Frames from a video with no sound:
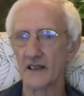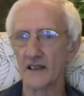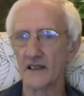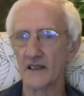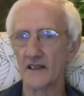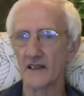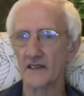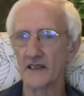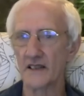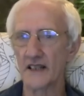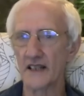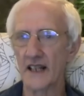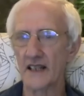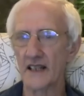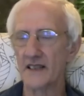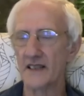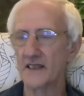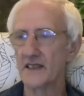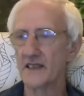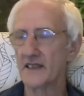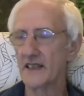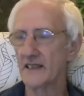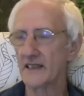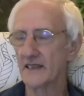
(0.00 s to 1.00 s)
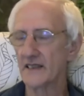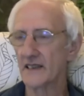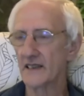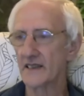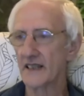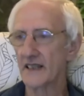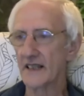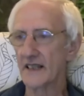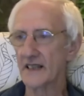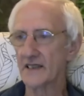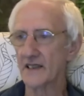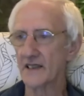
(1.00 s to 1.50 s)
on the entity that
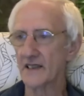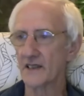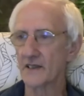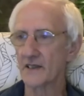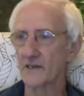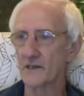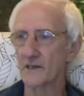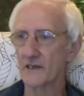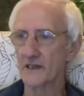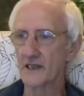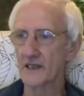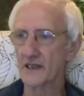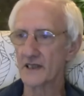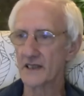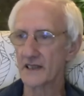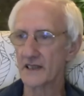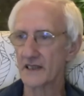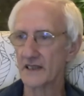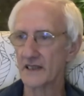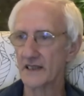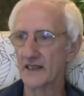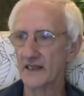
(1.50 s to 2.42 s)
thinks the thoughts.